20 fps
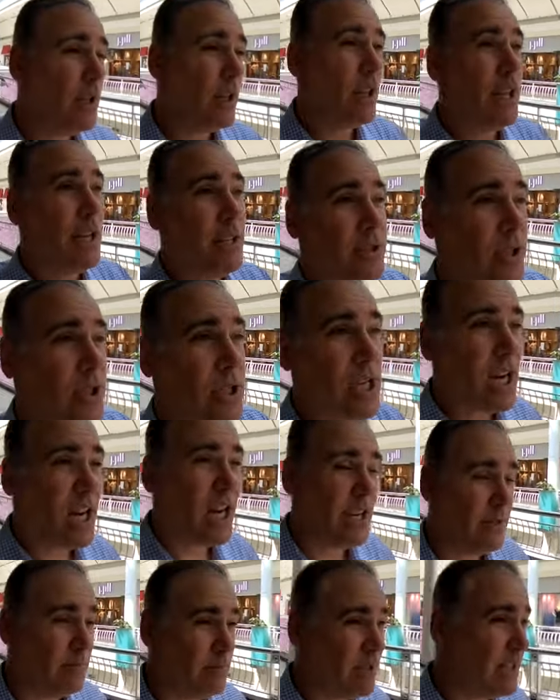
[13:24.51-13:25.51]

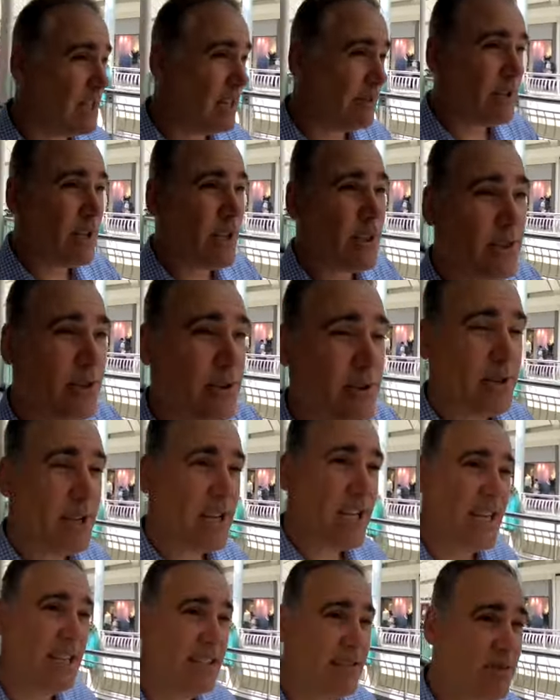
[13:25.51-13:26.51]
lunchtime,
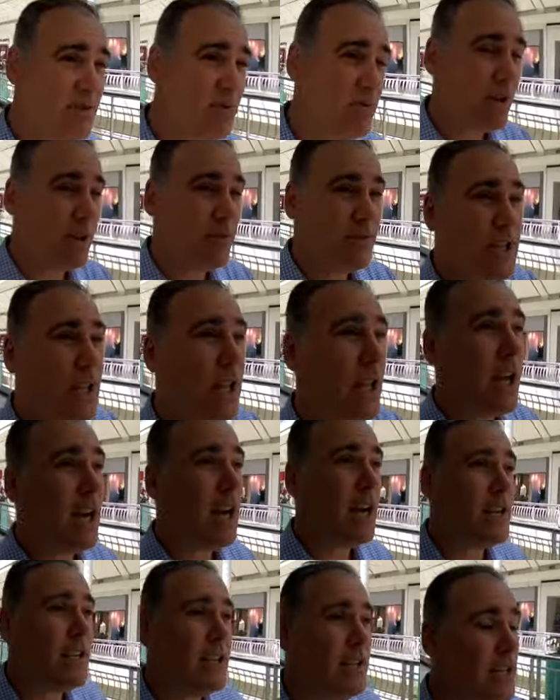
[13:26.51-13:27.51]
11:30, 12 o'clock